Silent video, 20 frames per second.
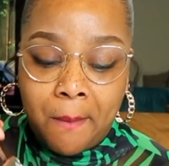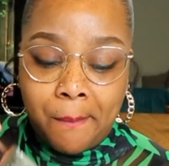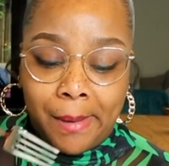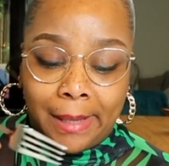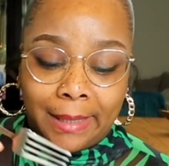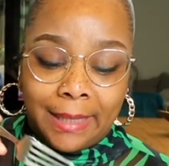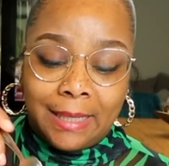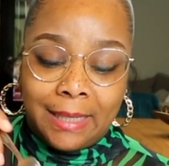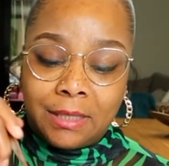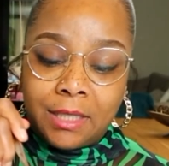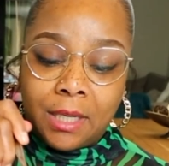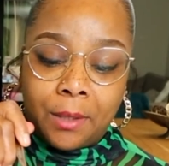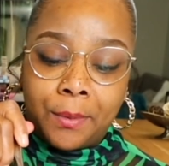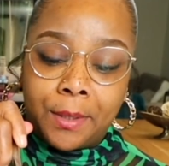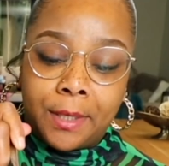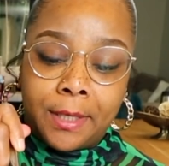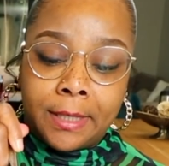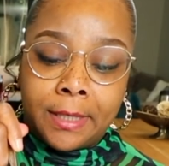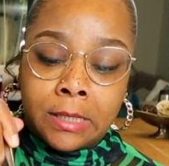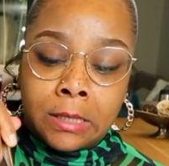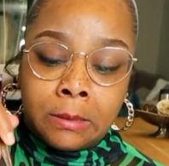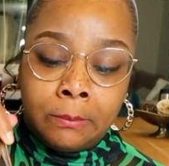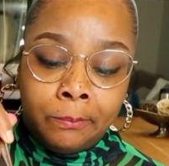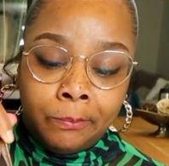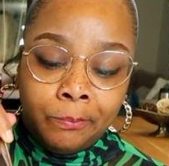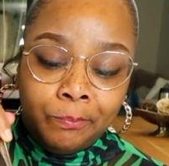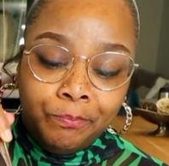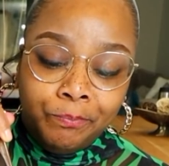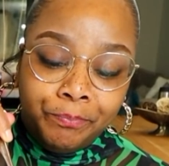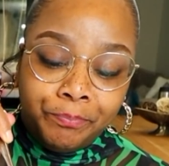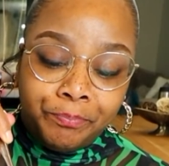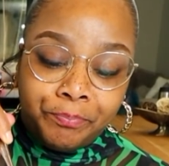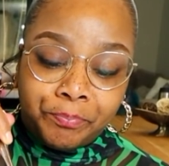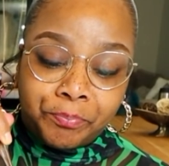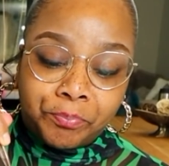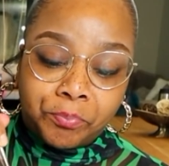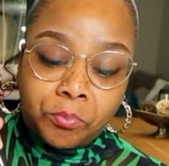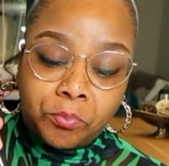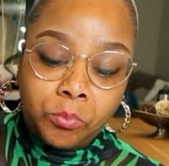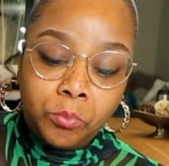But I can't tell what it is.
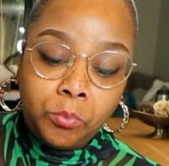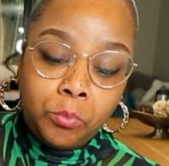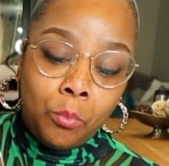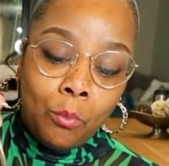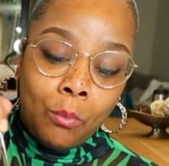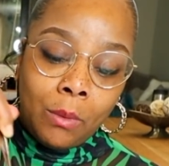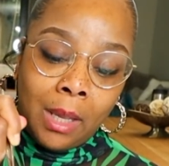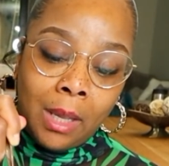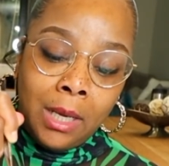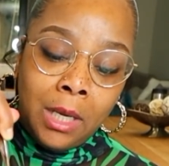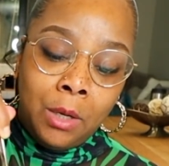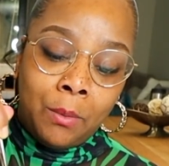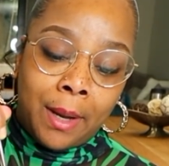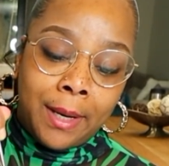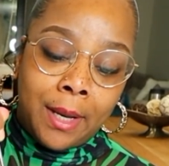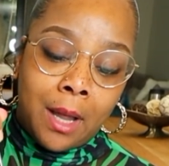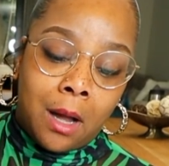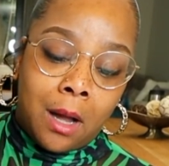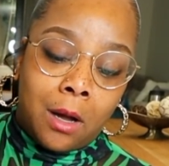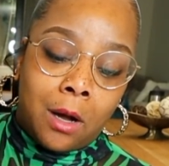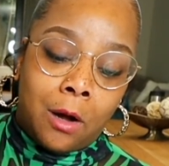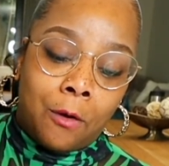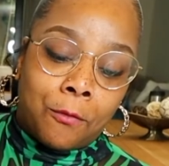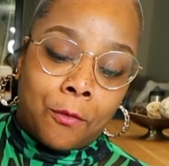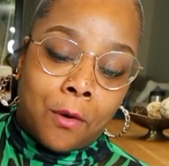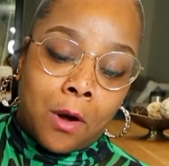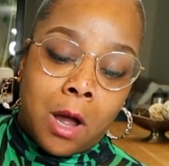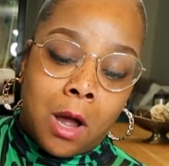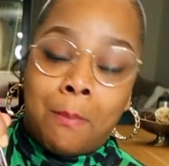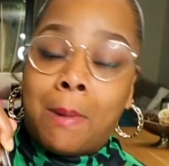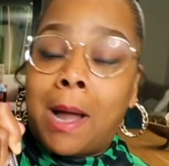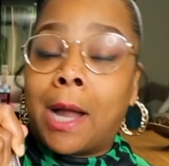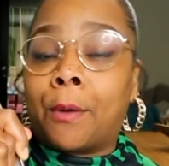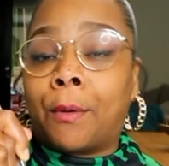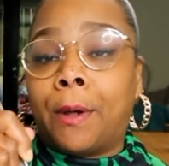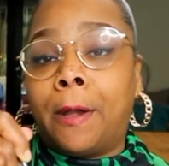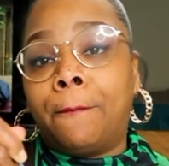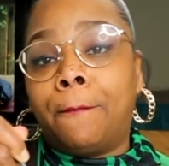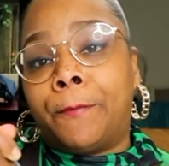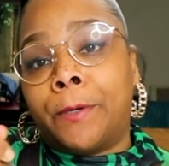Anyway, y'all. Overall, my
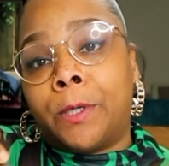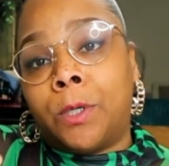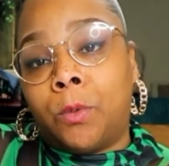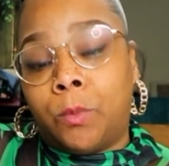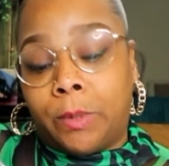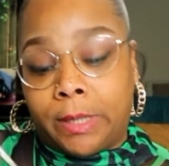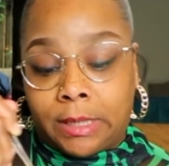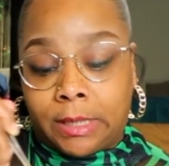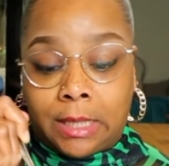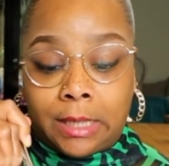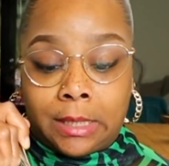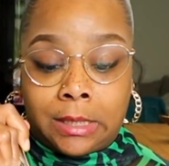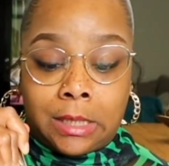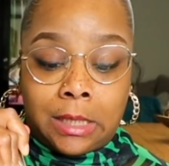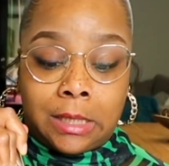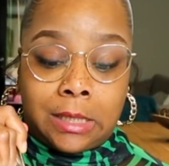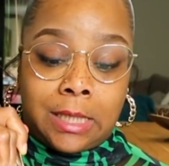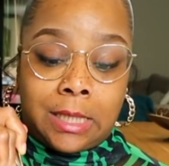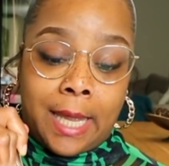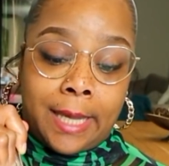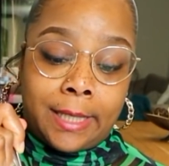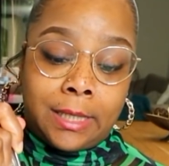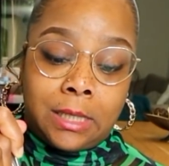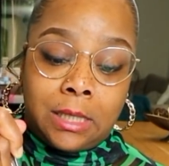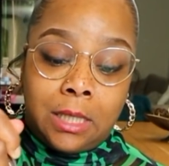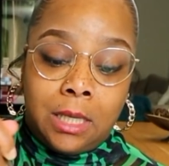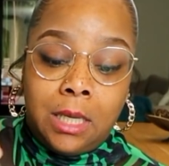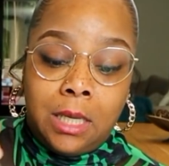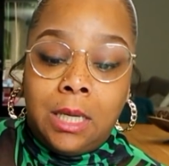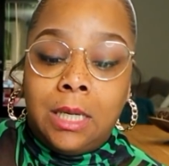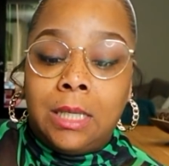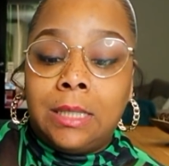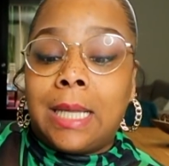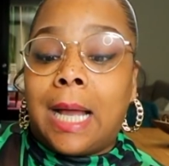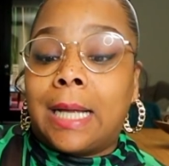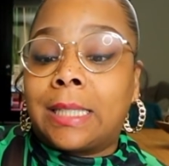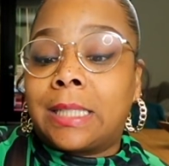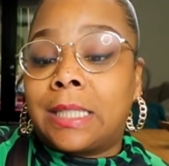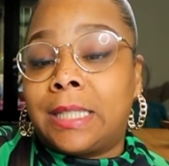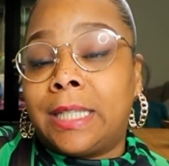green food was a success.
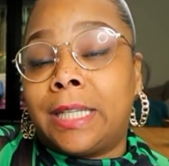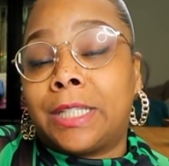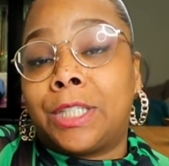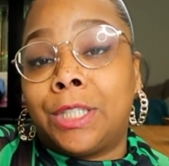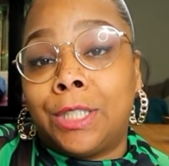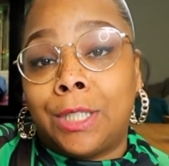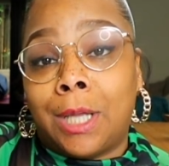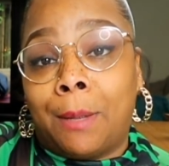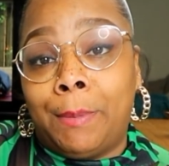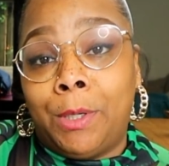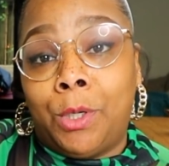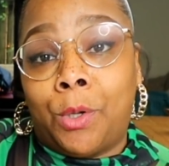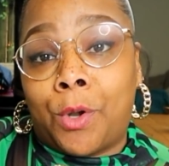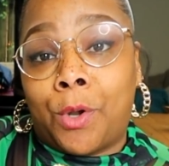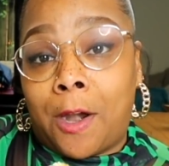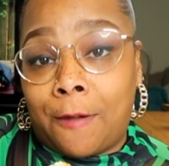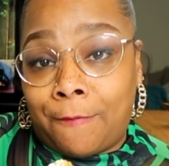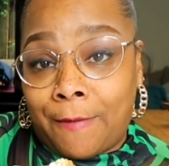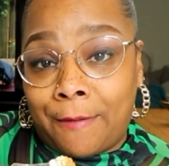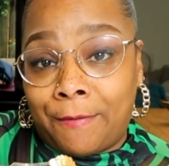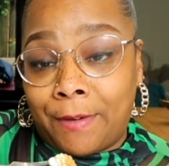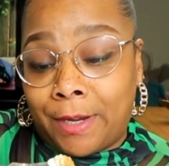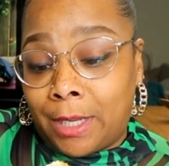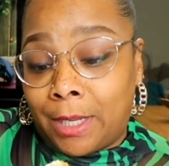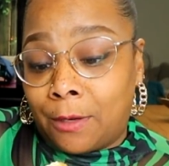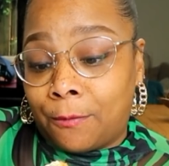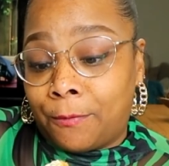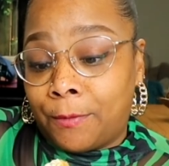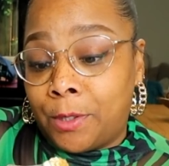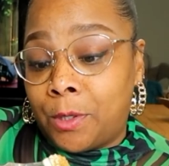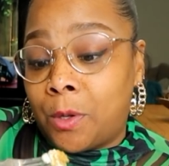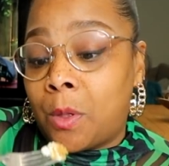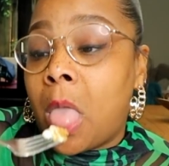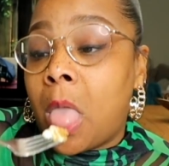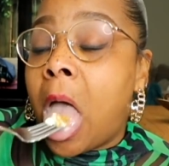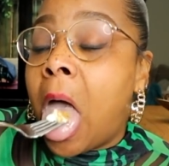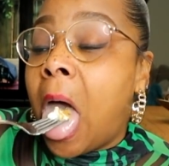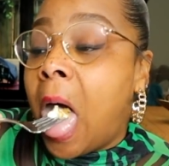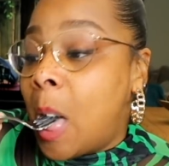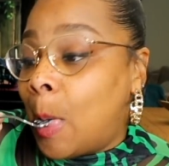Tasha says she's going to be doing her favorite color
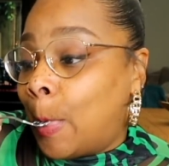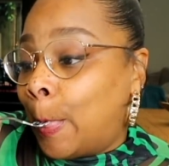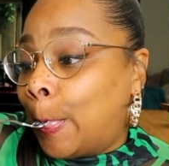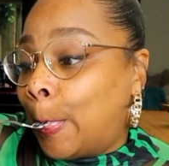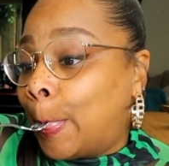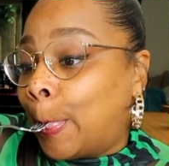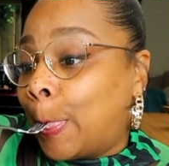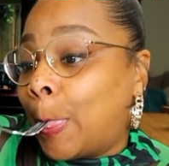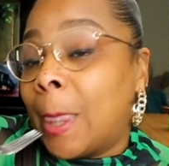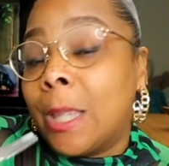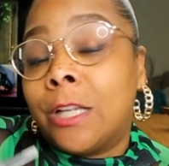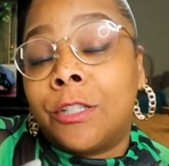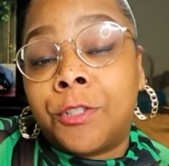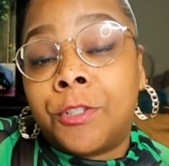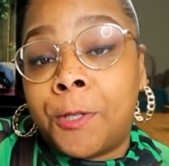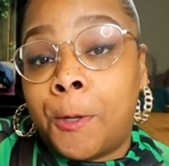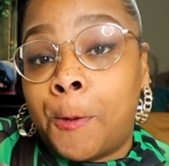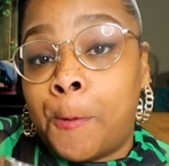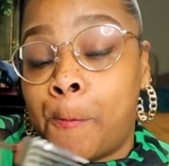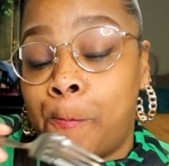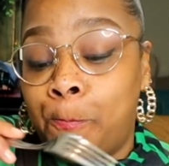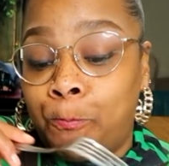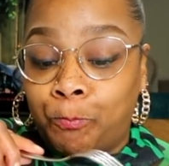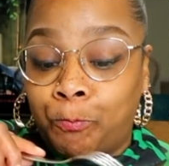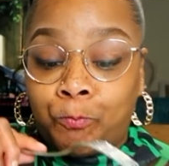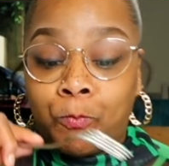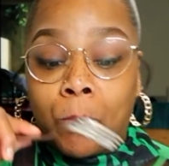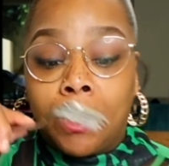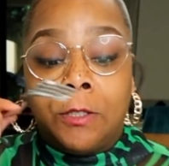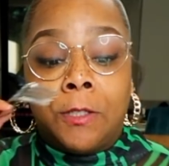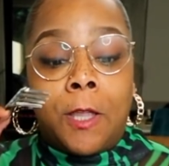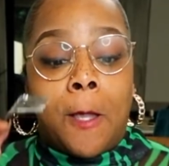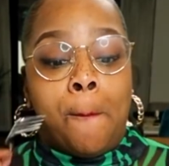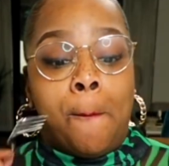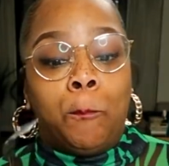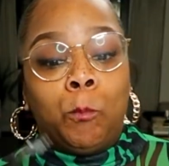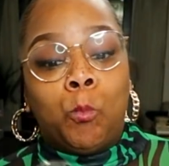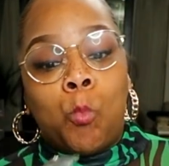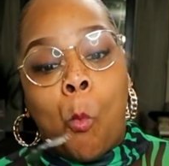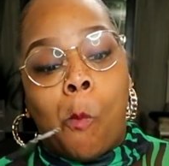food soon.
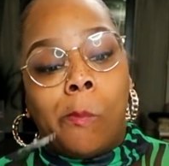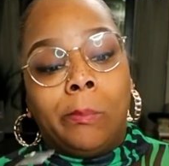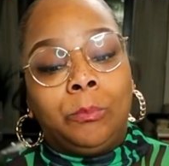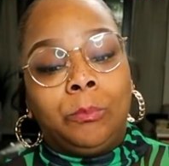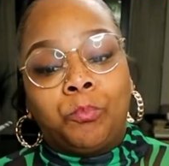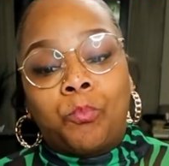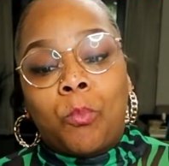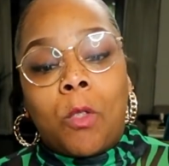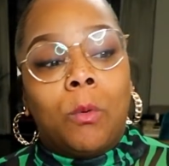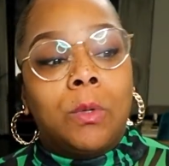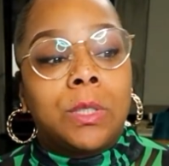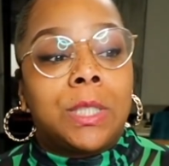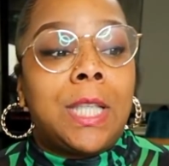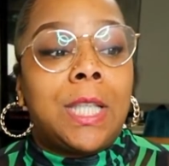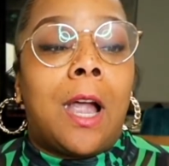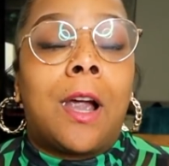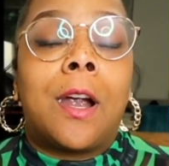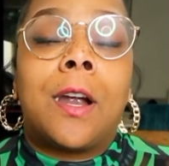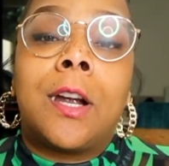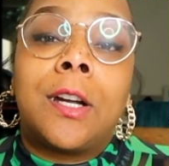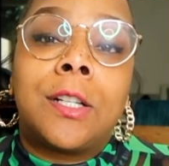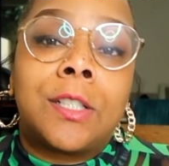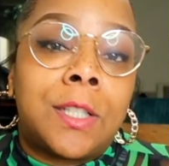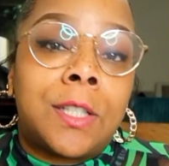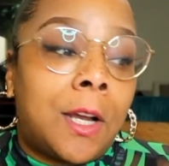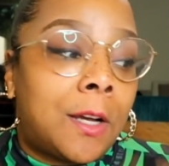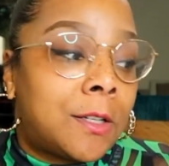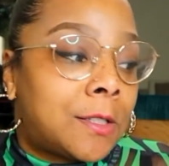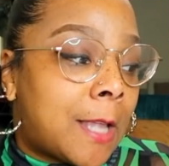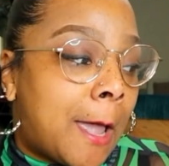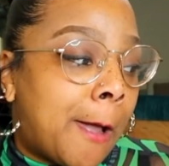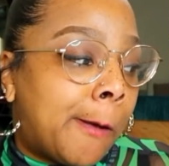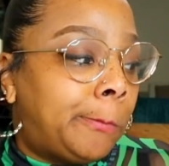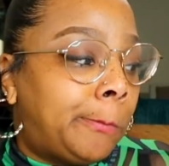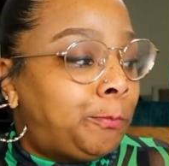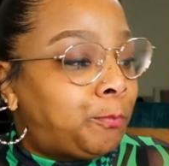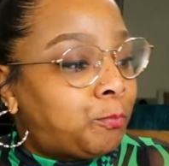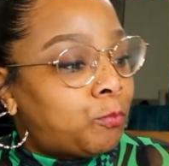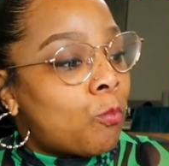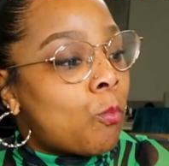So, we'll see how hers turns
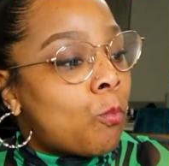out.